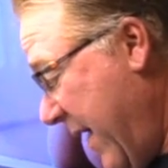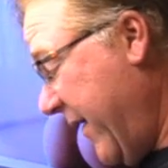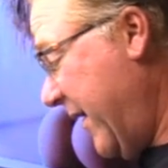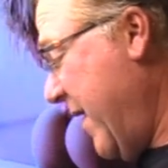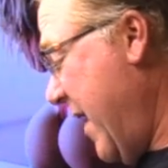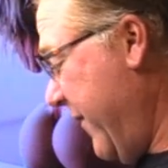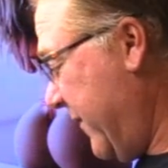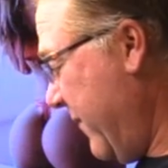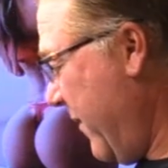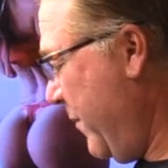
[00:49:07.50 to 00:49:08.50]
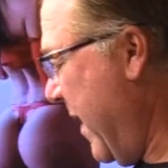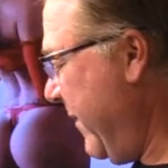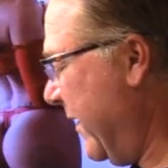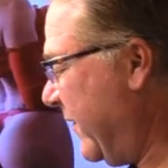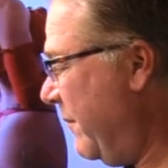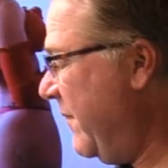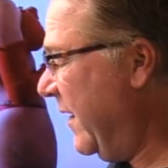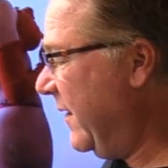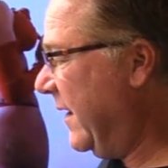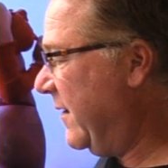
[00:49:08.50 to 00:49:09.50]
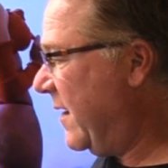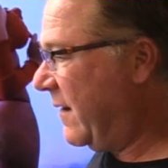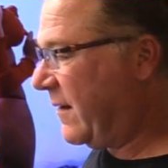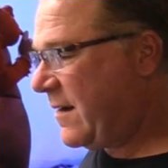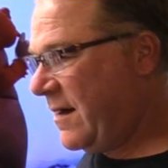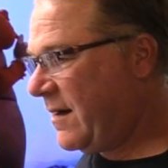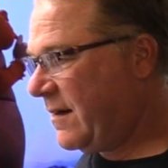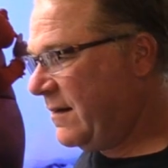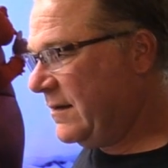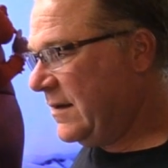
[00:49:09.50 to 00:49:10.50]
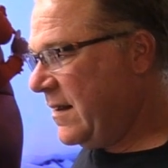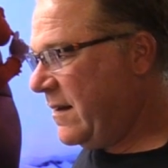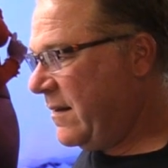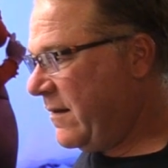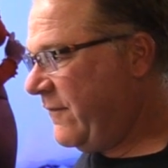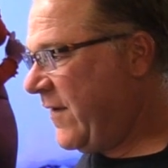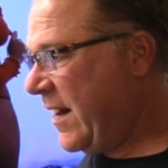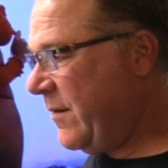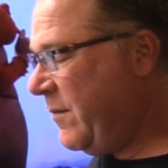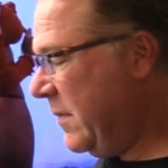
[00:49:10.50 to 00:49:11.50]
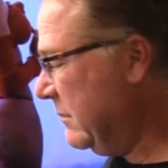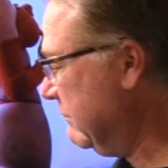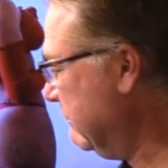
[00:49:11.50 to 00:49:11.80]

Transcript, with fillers: I think you have. To, well, maybe it's a million dollar car. The Venom.